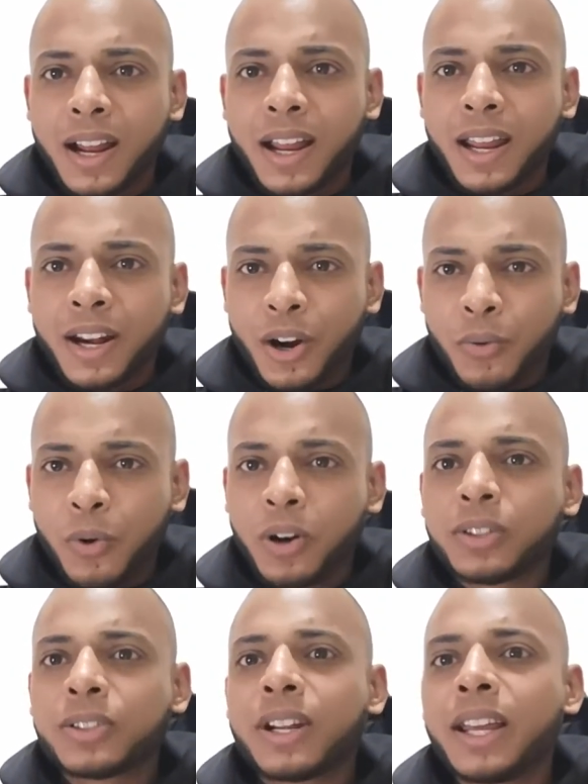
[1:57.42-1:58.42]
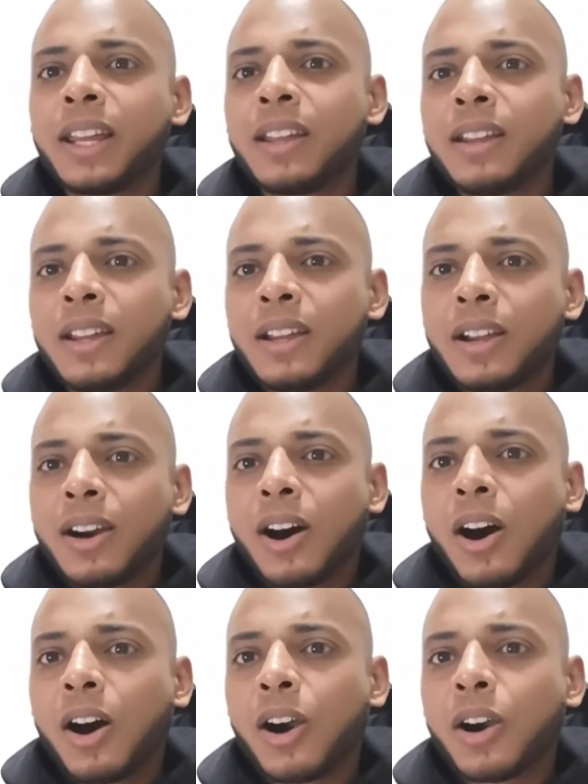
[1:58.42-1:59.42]
in our world today
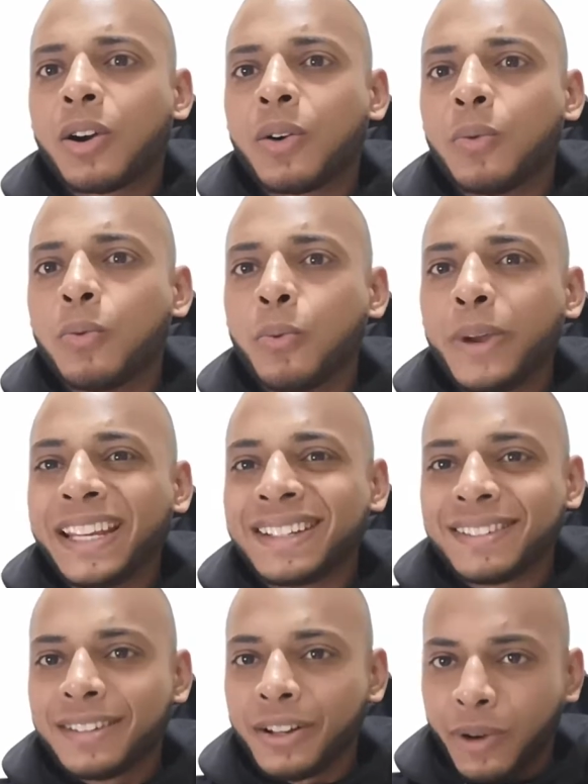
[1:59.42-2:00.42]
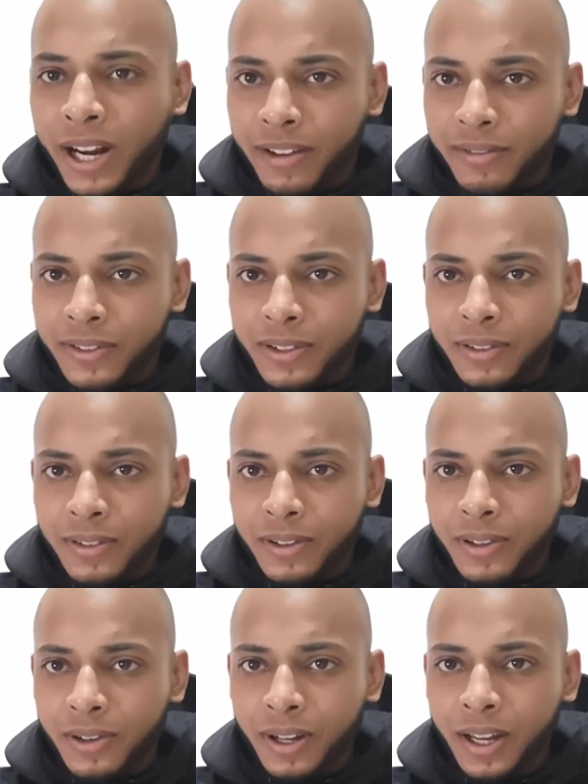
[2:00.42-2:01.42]
are wheat derived.
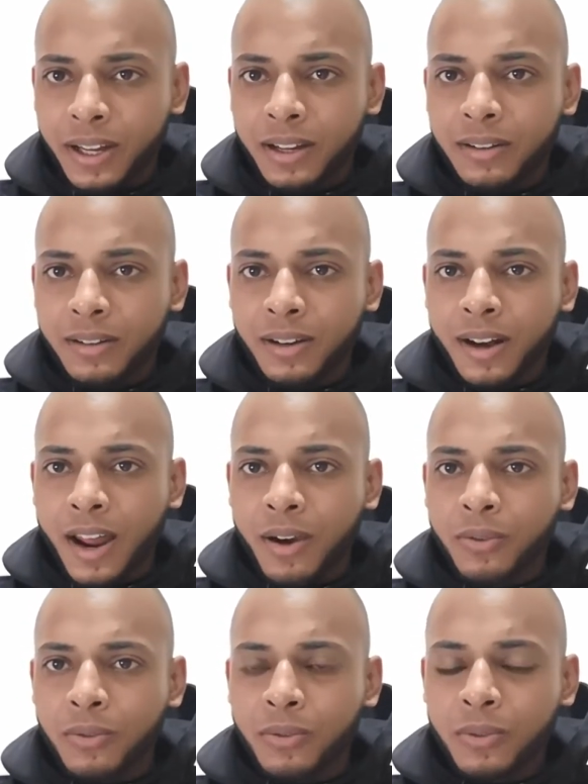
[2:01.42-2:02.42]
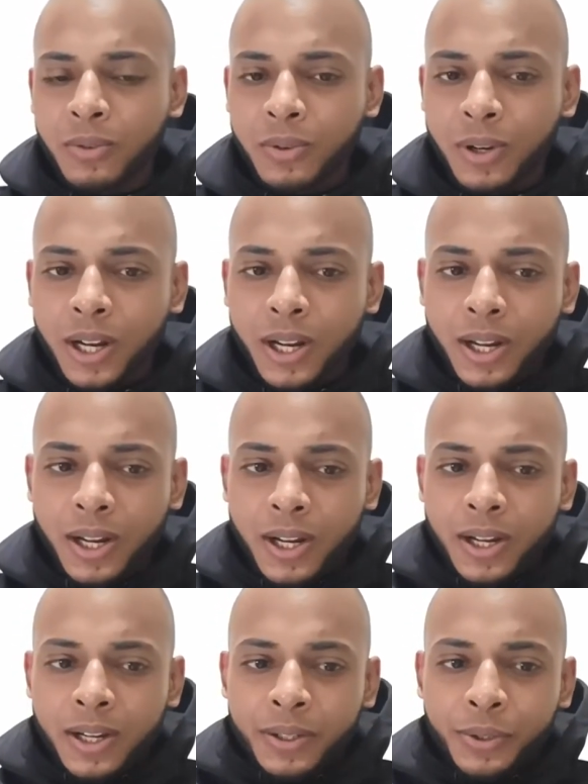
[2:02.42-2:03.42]
Okay, now
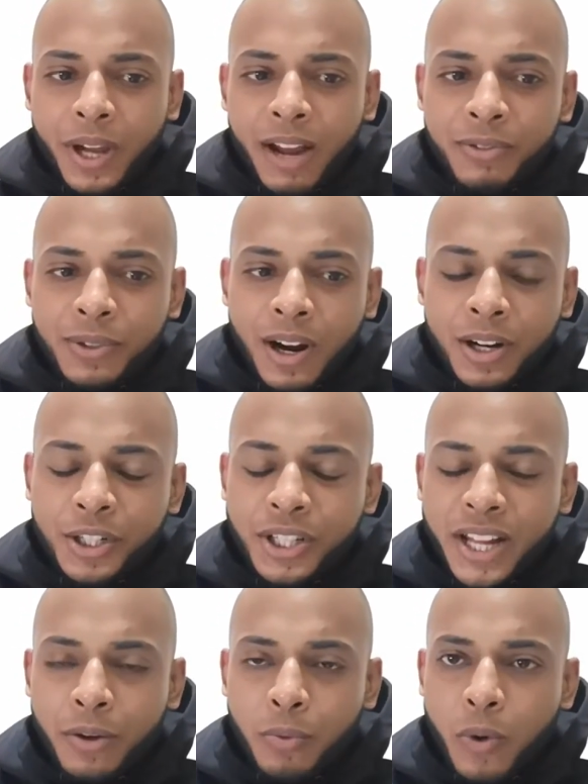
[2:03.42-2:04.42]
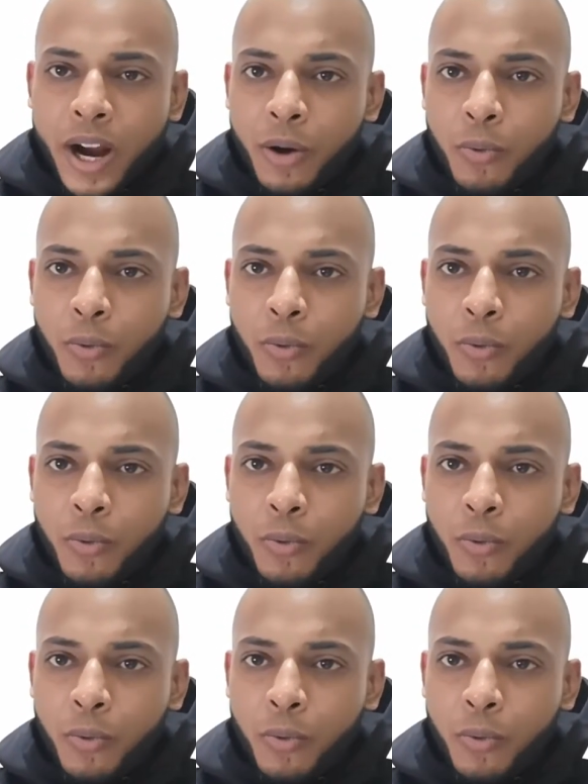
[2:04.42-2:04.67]
you have to understand where